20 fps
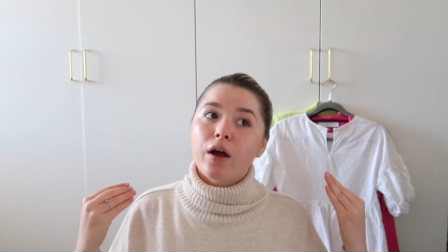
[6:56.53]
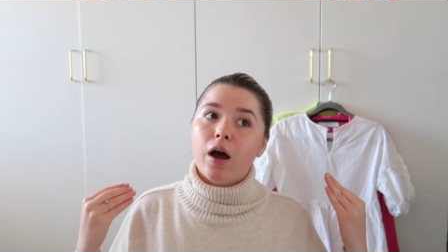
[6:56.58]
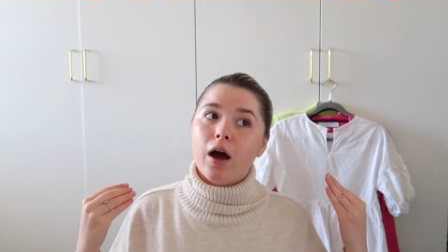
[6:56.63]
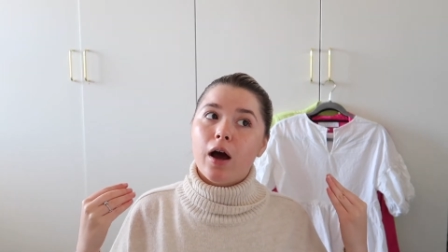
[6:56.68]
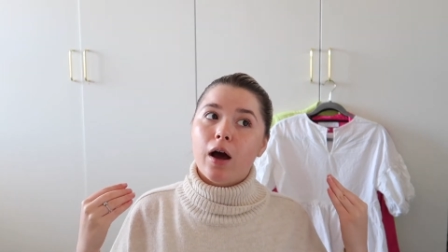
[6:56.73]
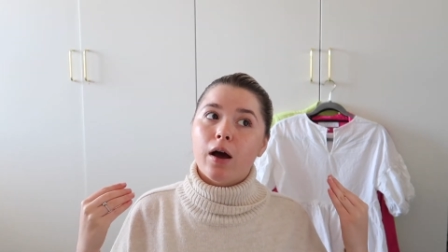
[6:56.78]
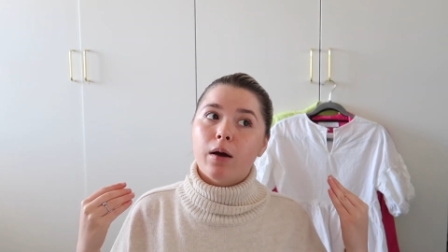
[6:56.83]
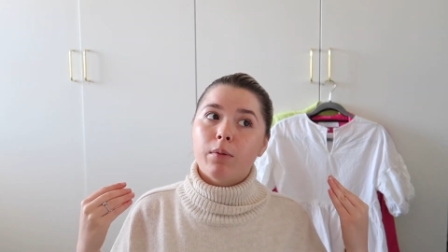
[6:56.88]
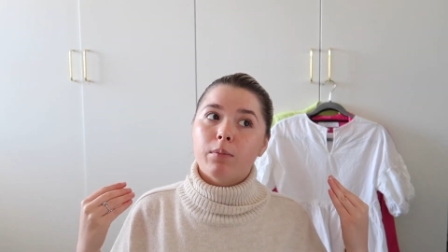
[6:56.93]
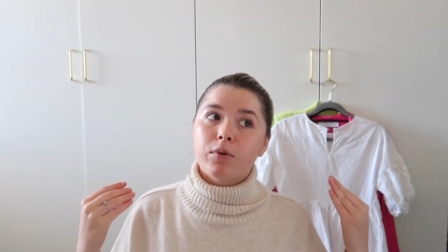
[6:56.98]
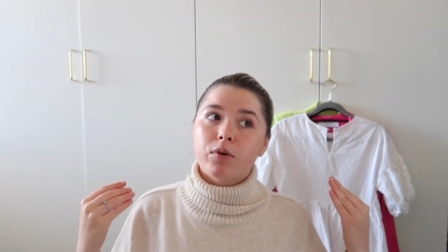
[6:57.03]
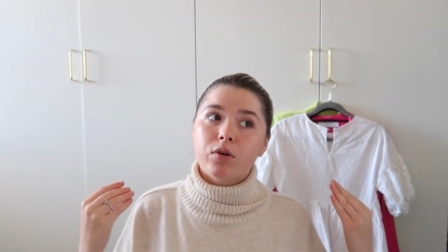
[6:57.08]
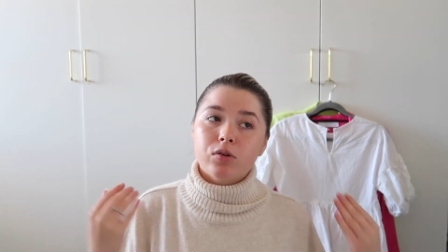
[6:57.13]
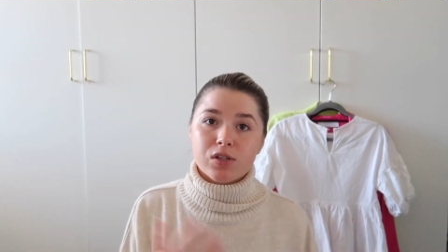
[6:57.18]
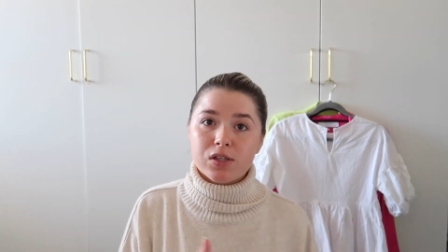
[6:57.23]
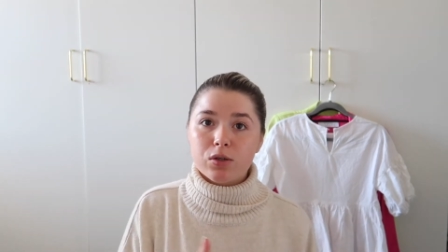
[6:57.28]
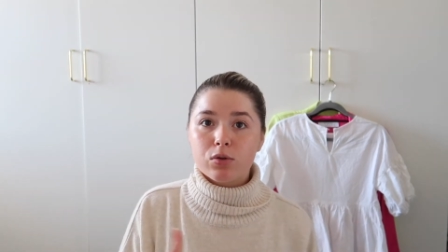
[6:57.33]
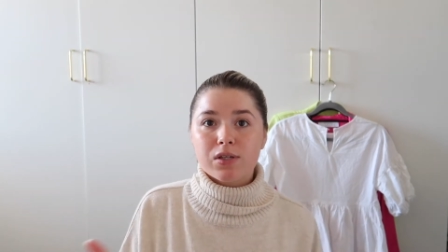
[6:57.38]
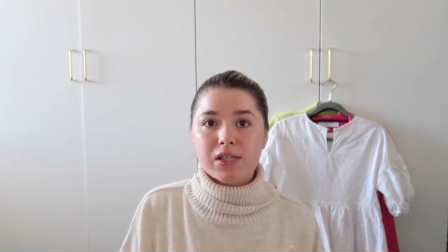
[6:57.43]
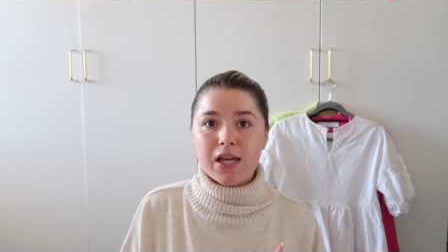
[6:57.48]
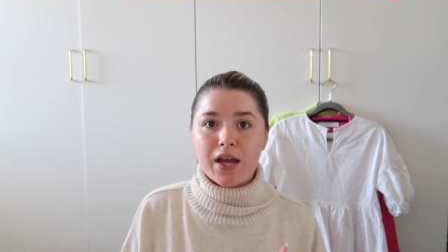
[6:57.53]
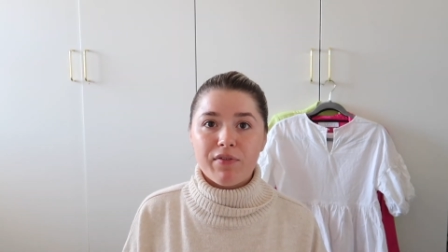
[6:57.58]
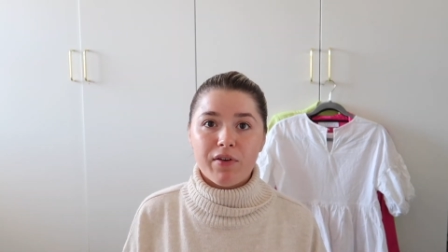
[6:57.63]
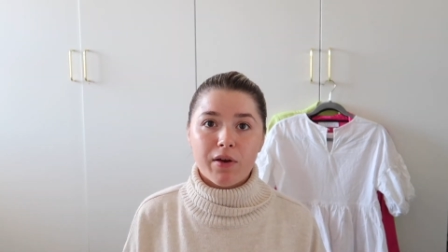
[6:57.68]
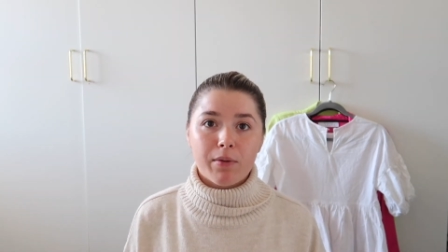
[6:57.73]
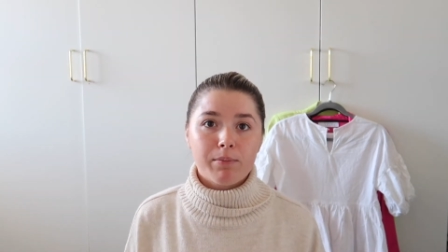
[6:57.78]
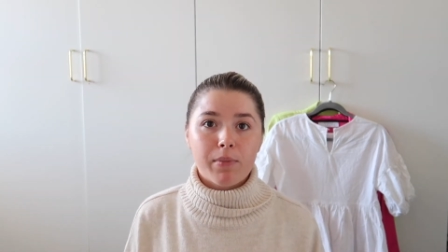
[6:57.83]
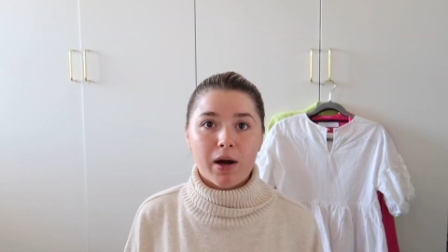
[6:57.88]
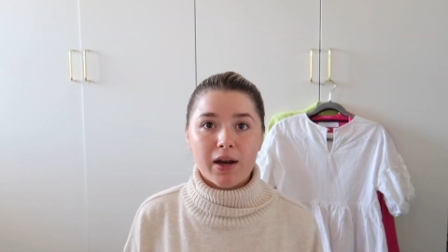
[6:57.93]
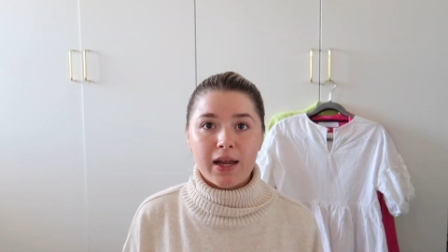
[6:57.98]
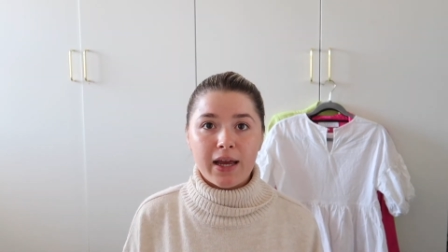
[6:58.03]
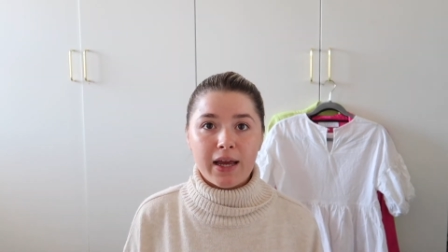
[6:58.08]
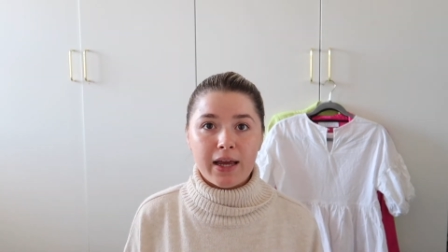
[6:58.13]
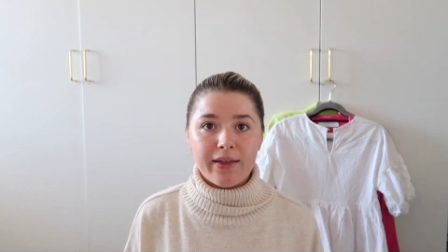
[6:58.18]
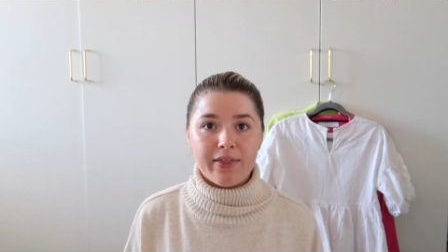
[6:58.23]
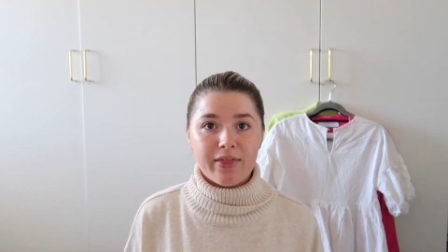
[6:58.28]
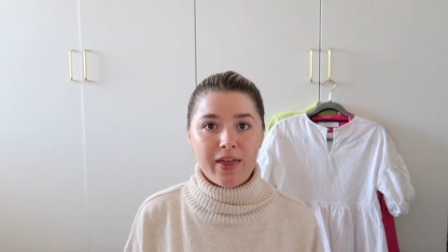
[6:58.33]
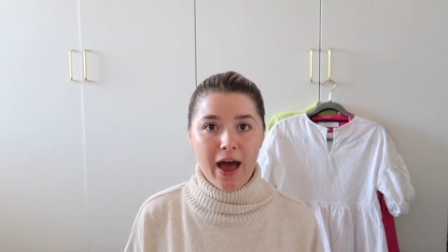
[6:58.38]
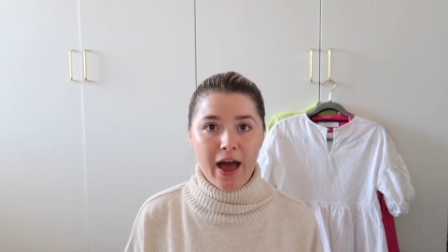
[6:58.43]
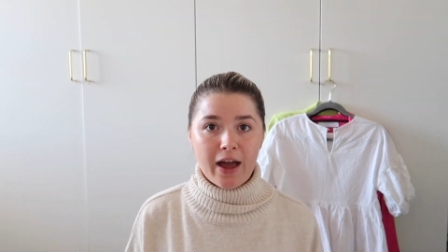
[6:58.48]
you're still saving money
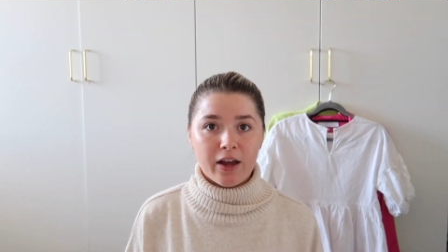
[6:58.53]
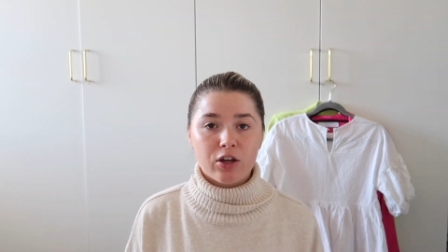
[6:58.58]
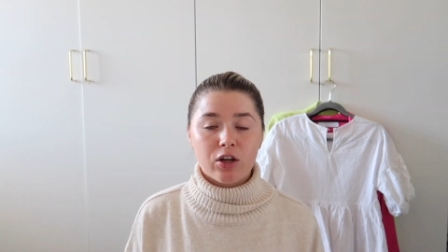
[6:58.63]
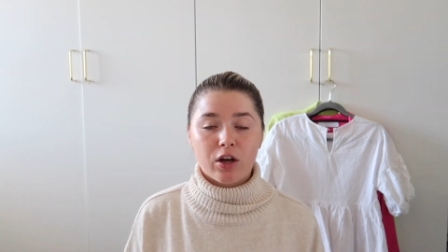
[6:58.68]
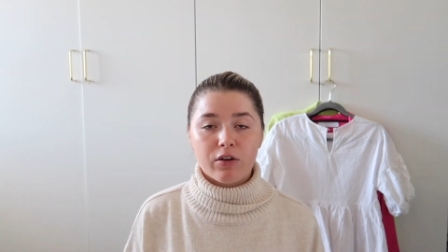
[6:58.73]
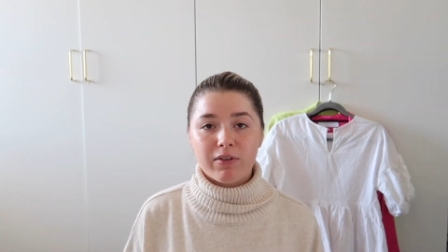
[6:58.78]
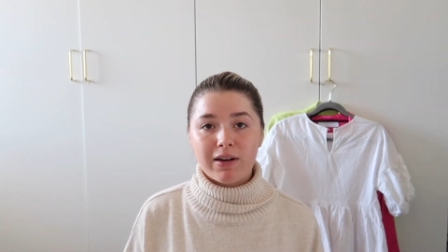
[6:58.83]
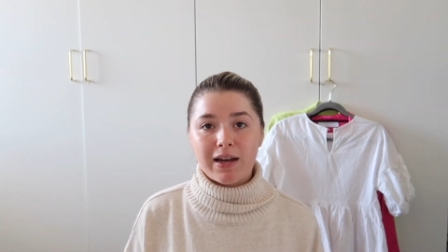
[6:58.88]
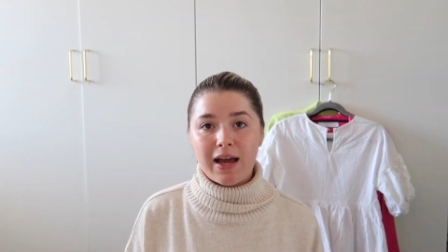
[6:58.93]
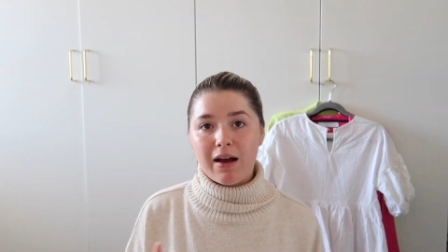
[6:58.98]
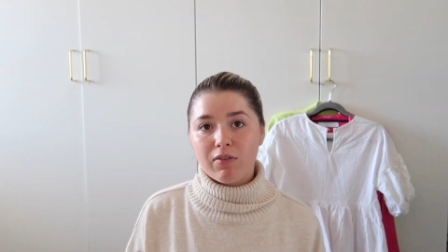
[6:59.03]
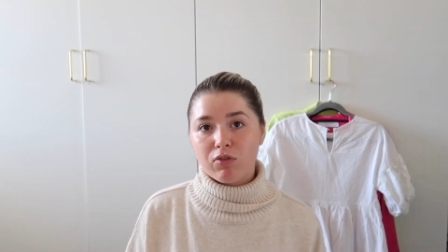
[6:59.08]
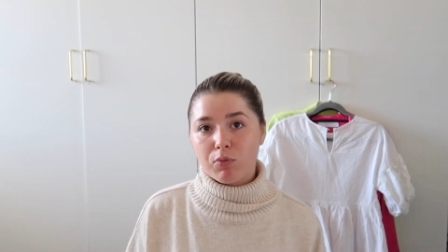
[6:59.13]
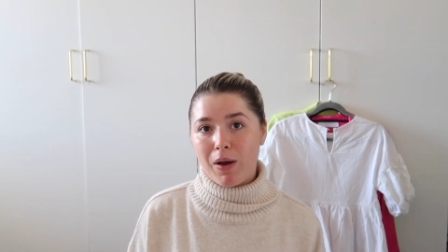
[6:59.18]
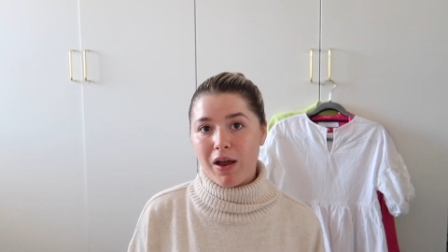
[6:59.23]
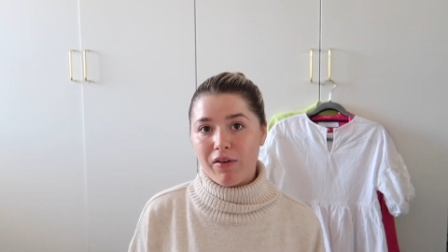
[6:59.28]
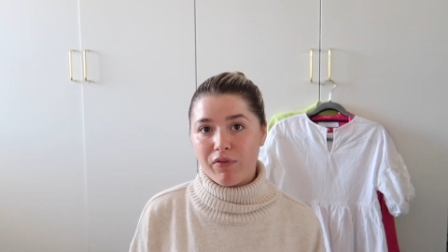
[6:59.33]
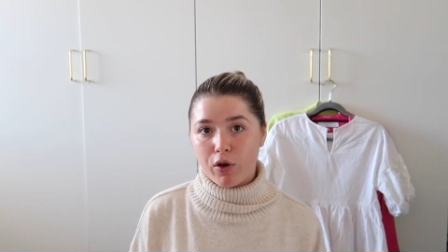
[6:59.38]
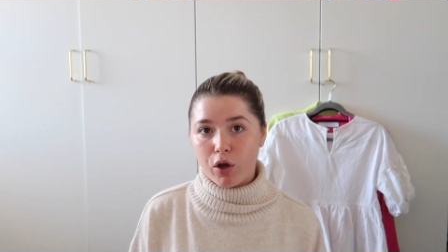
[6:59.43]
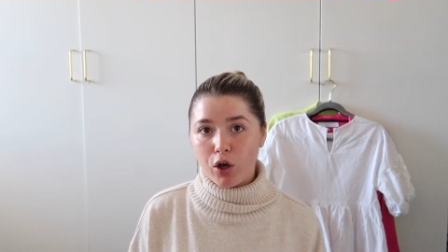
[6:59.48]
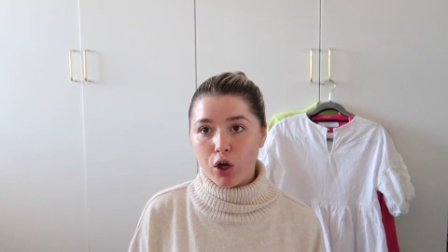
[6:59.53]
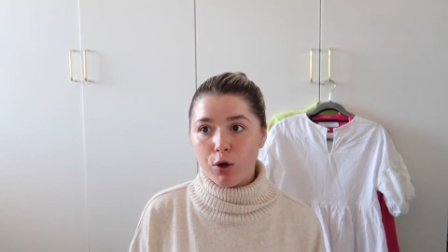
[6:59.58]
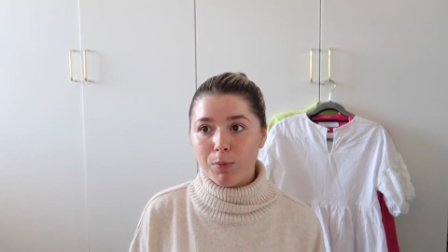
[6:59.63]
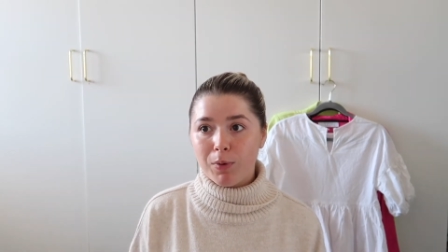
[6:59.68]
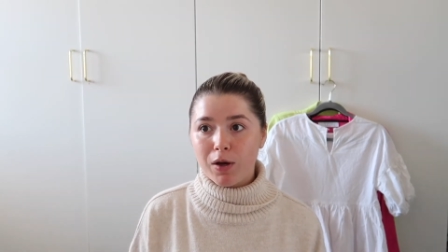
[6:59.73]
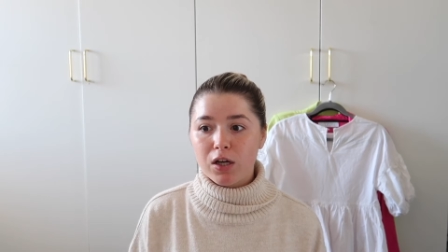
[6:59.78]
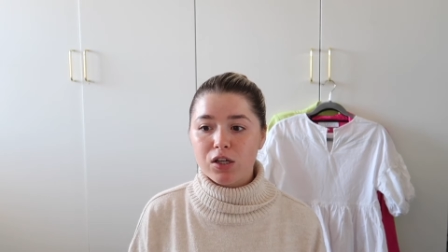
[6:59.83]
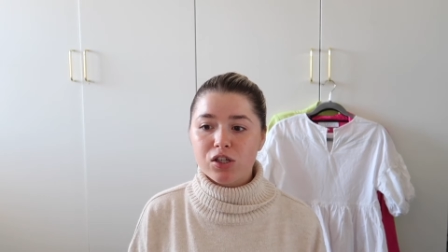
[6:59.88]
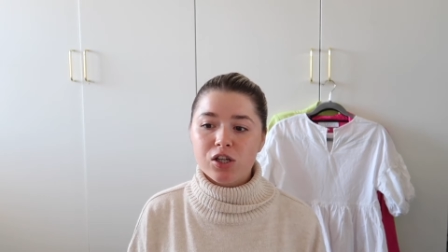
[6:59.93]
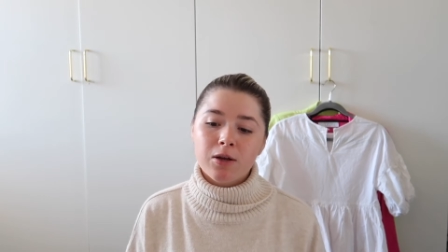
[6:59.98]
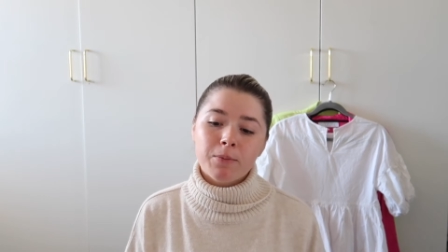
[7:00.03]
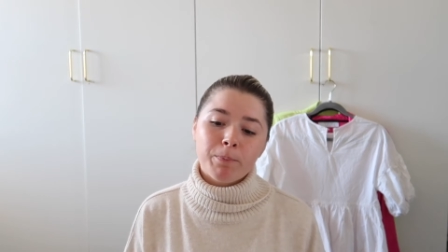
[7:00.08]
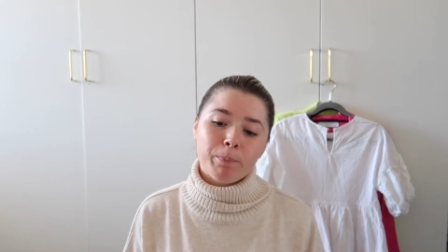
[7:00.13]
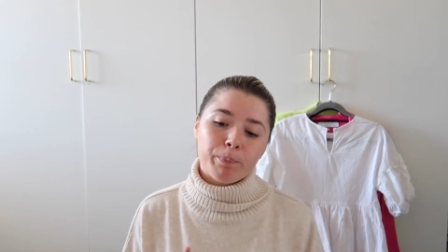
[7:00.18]
there. You don't really have to pay for Ubers.